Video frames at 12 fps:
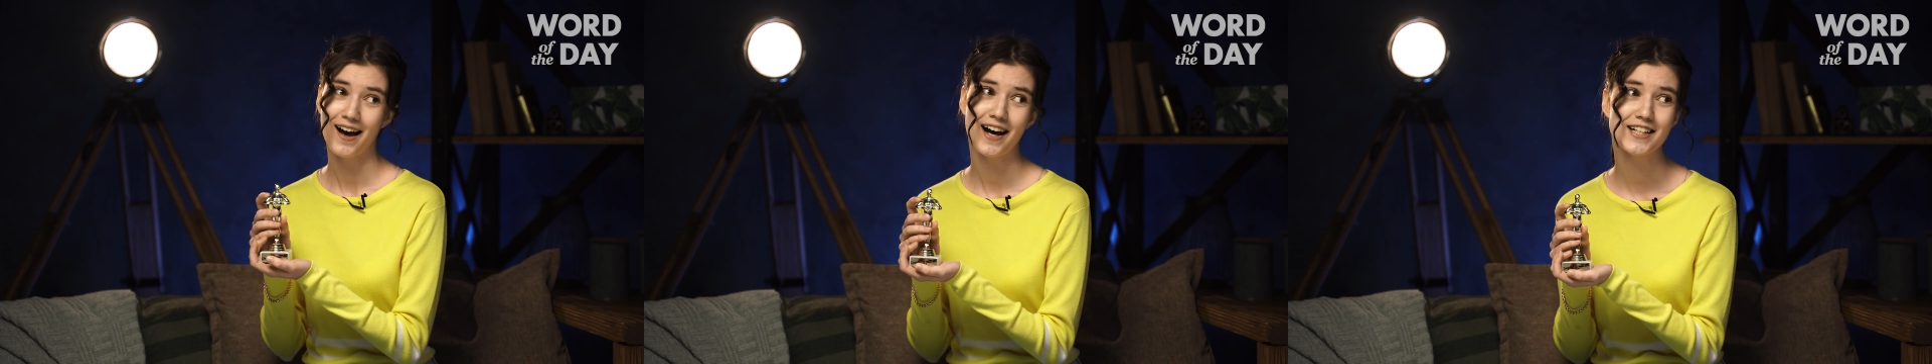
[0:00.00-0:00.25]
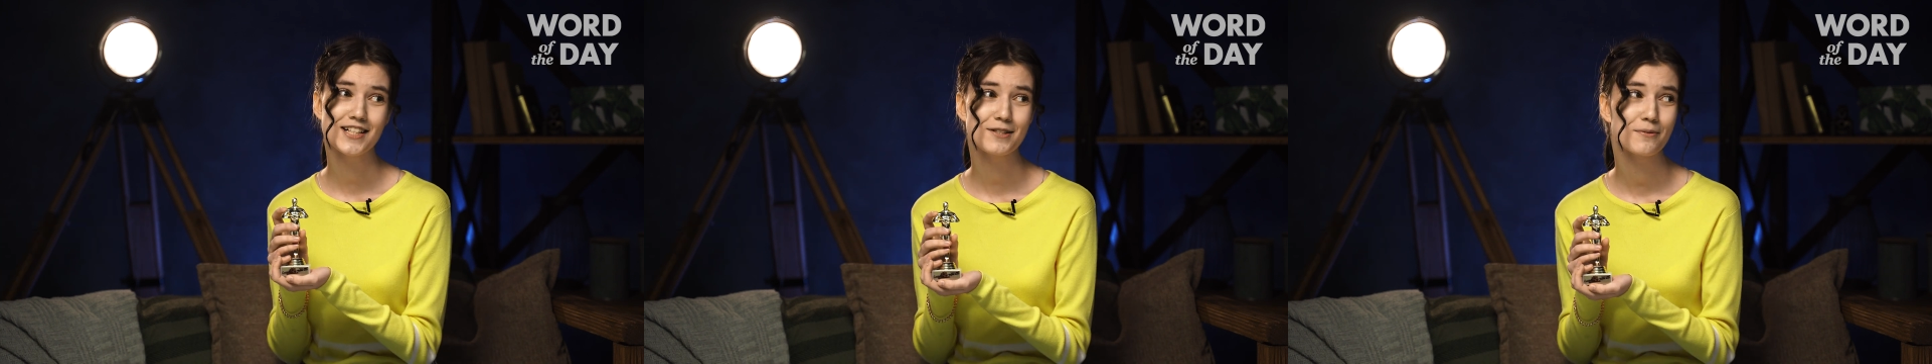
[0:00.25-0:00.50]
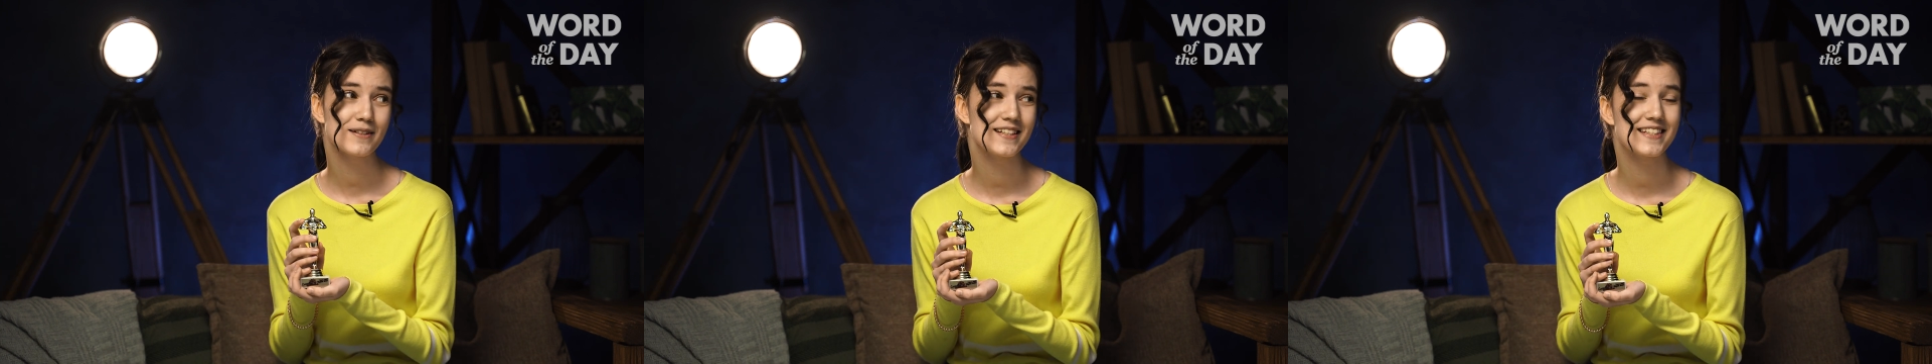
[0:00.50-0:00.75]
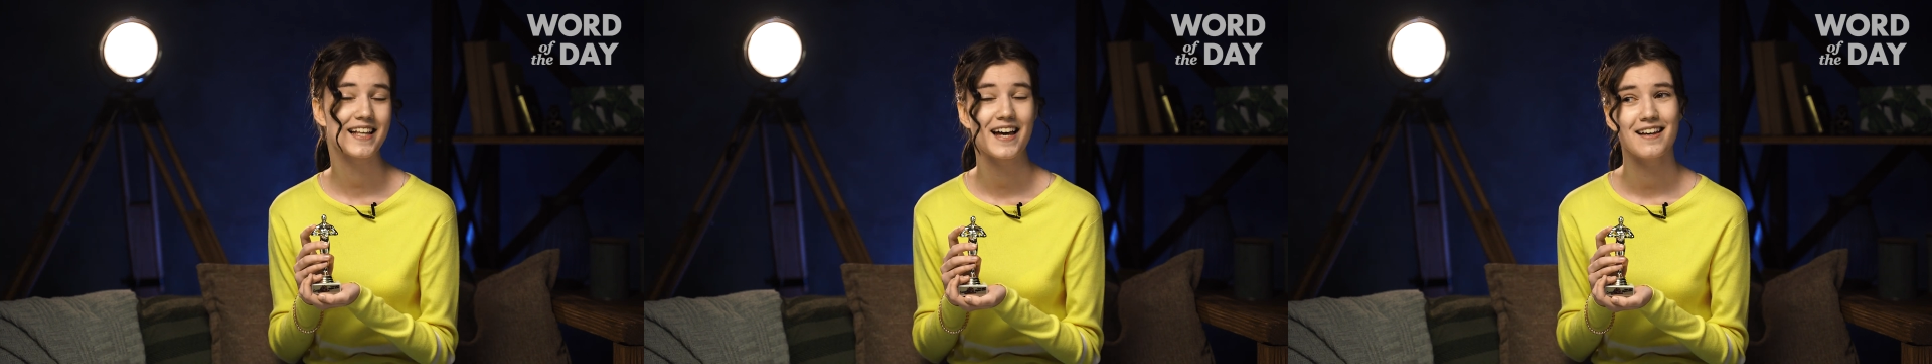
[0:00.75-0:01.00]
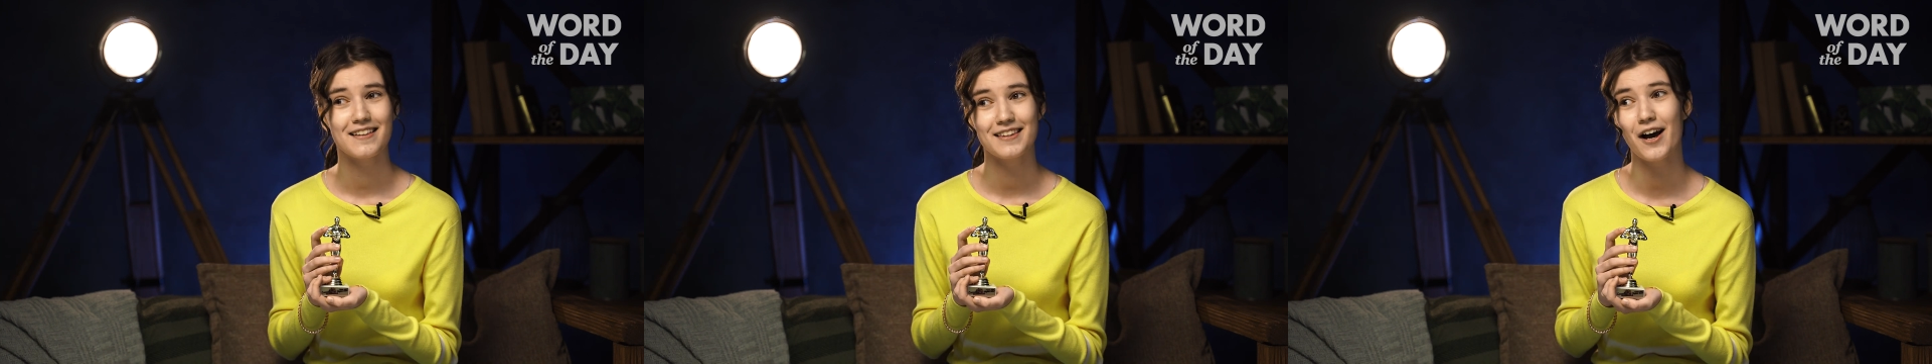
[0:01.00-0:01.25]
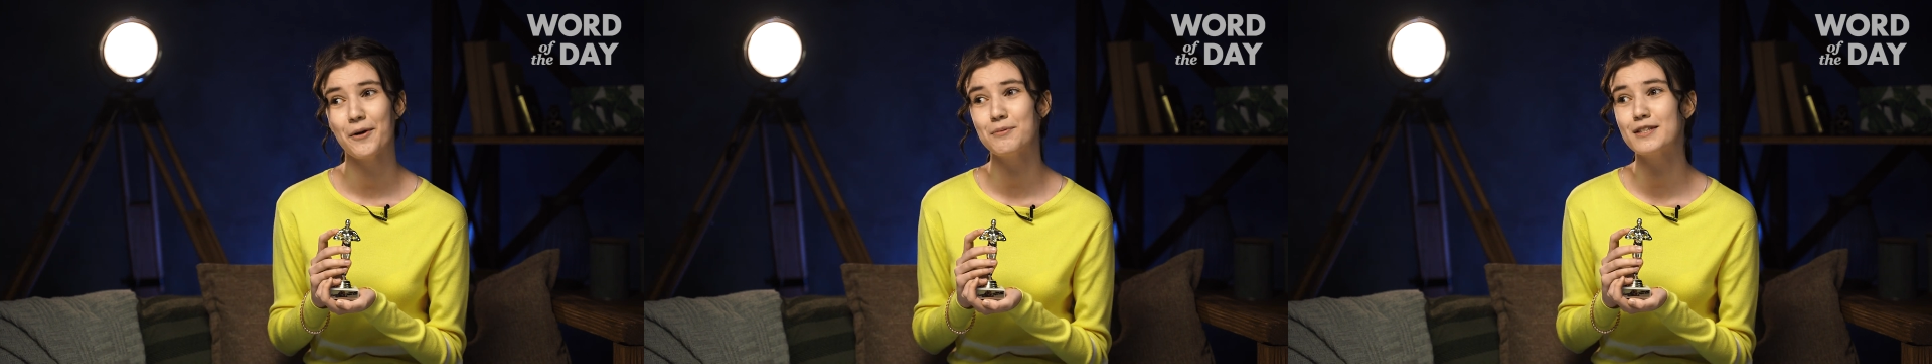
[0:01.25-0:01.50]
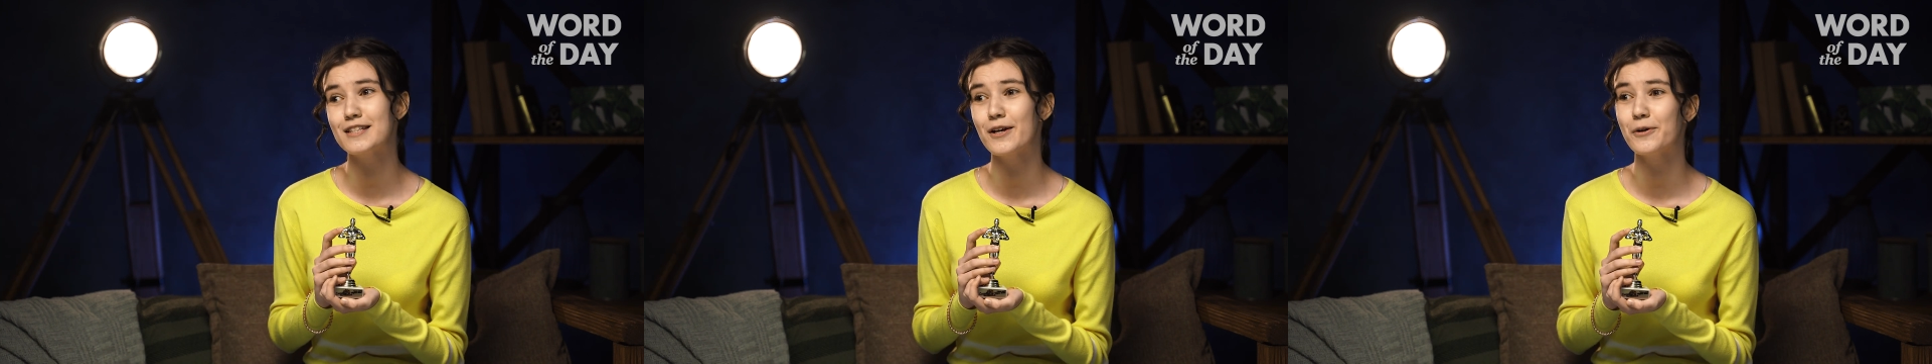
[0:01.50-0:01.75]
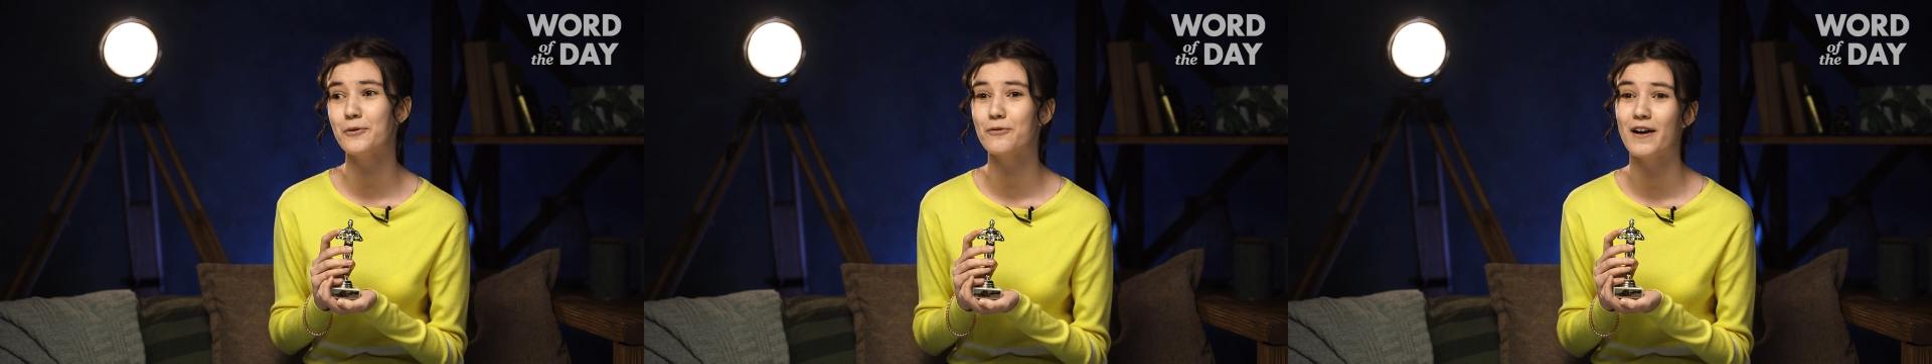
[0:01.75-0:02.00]
I just want to say that I'm
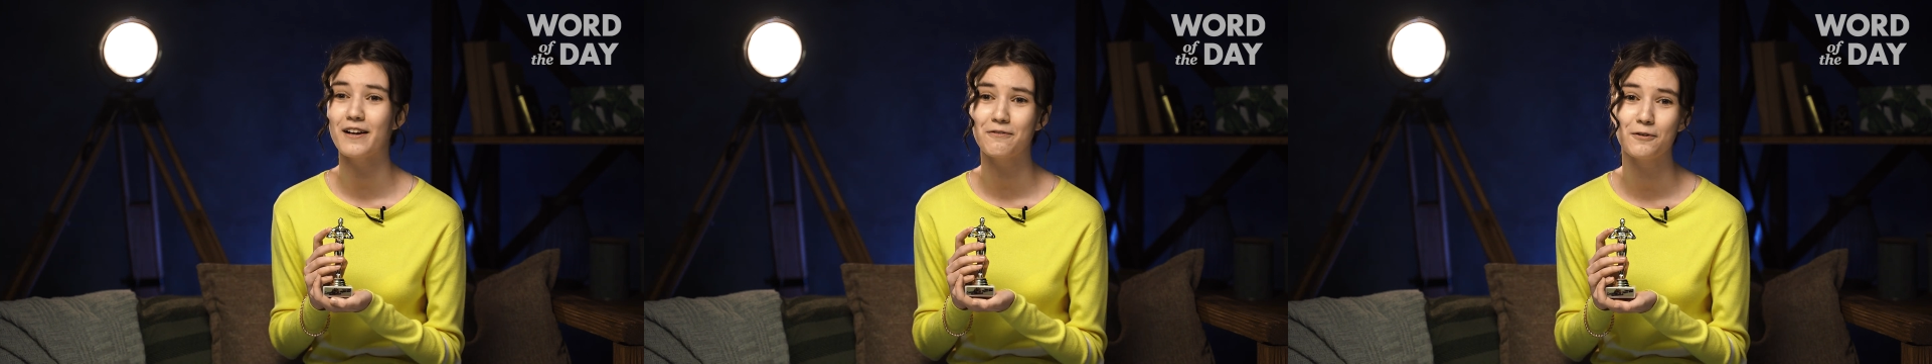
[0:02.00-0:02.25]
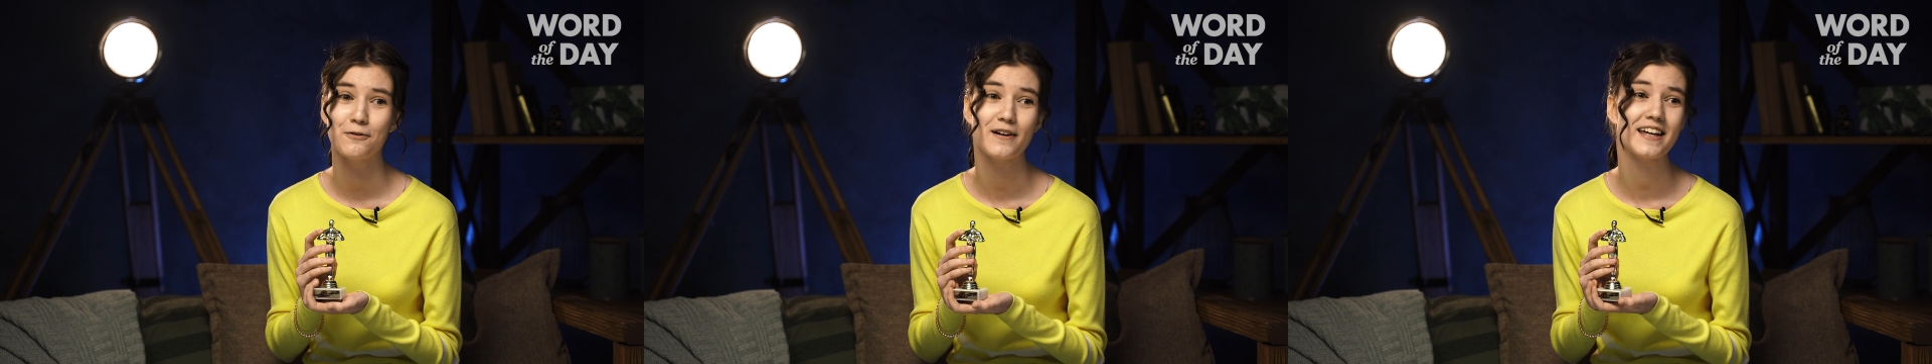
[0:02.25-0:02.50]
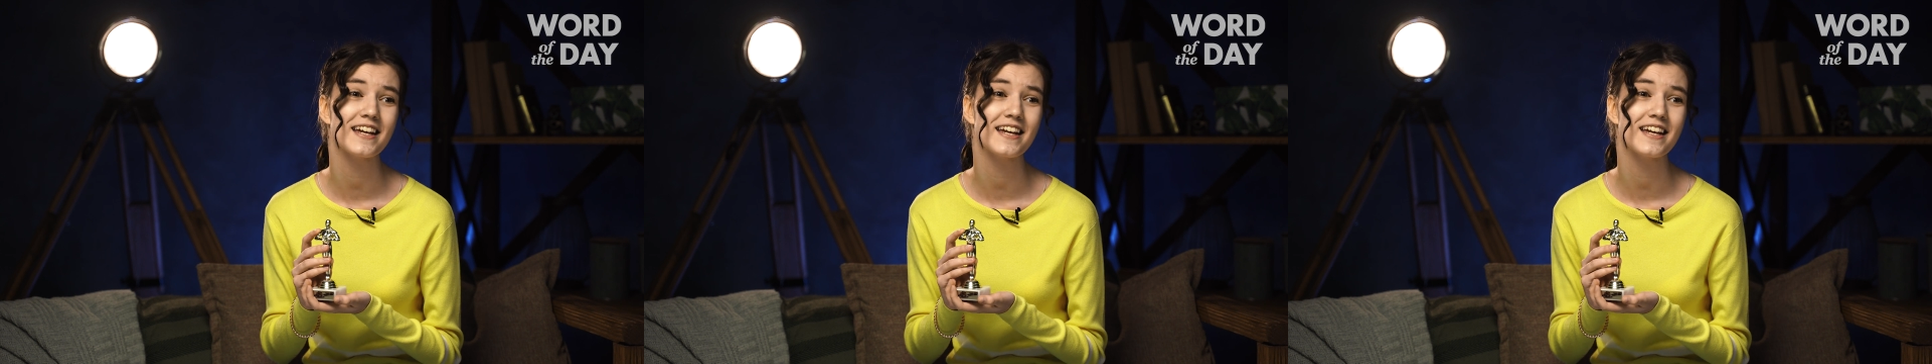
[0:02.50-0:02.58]
so grateful for